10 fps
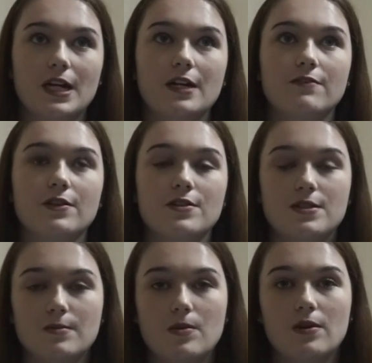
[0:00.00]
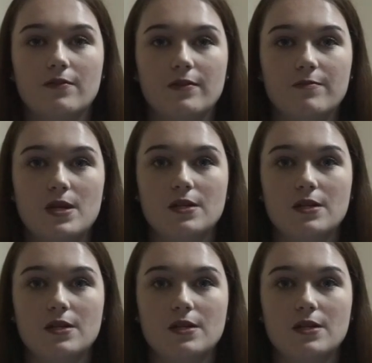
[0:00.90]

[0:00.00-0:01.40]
and very supportive of me,